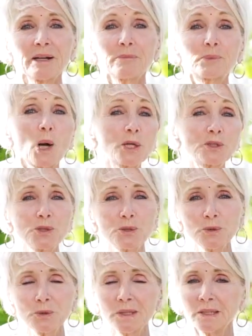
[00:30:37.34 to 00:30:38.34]
brought
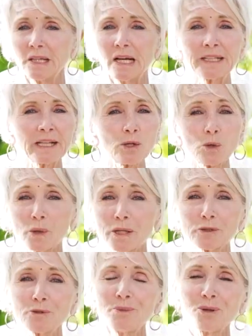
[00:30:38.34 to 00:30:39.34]
you an
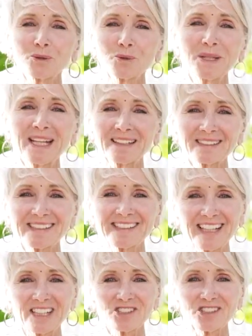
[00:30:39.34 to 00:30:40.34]
incredible
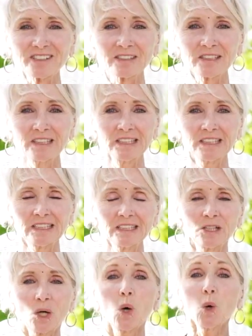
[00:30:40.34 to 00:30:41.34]
realization
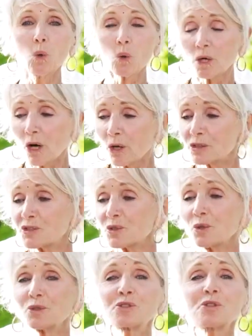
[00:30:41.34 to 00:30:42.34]
or a
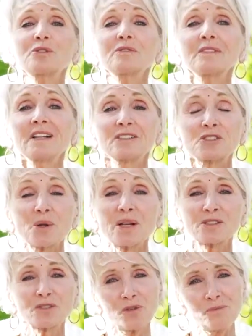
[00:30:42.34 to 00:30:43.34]
certain
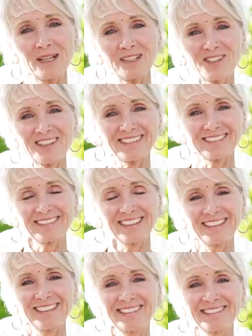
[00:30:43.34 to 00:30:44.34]
transformation.
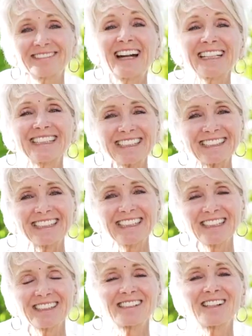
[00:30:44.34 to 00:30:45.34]
Write it
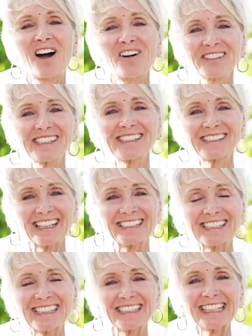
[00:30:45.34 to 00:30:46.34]
in the comment
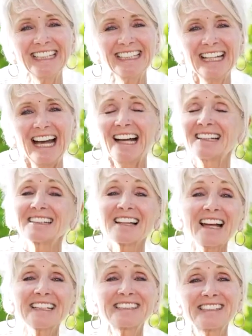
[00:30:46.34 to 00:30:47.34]
section and
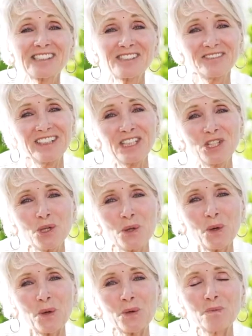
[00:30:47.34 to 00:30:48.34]
like this
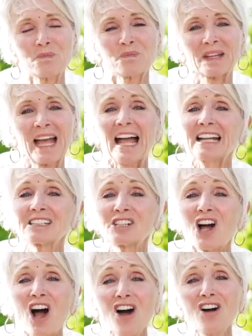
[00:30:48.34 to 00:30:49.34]
video and
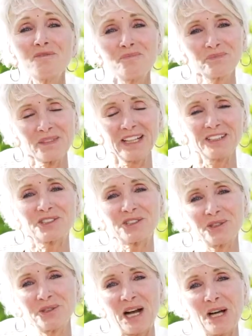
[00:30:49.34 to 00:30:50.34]
come
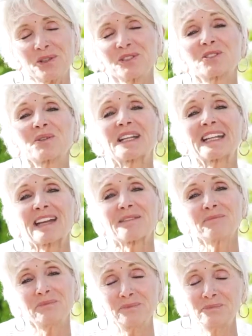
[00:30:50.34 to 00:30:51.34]
to our Drinking
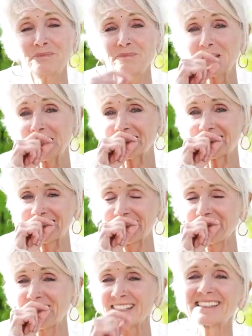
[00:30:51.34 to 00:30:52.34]
Bliss
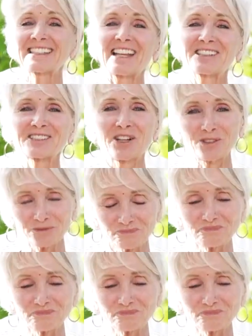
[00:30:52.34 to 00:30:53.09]
Divine Satsang